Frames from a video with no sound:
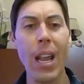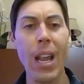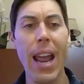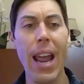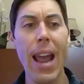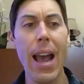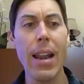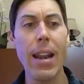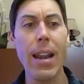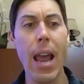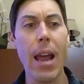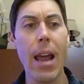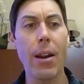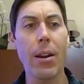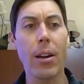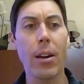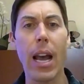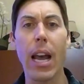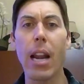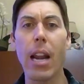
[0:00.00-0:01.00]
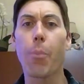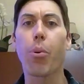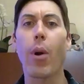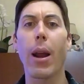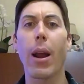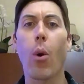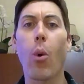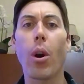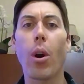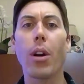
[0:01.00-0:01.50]
and kind of
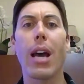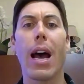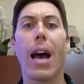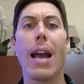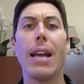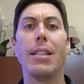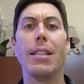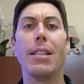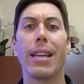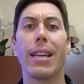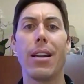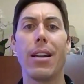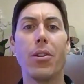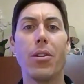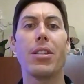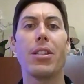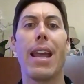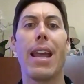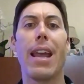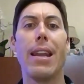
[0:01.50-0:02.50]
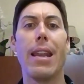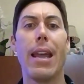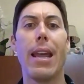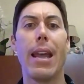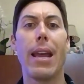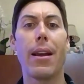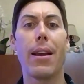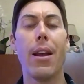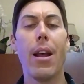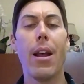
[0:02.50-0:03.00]
prioritizing and
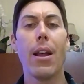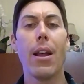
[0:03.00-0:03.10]
understanding,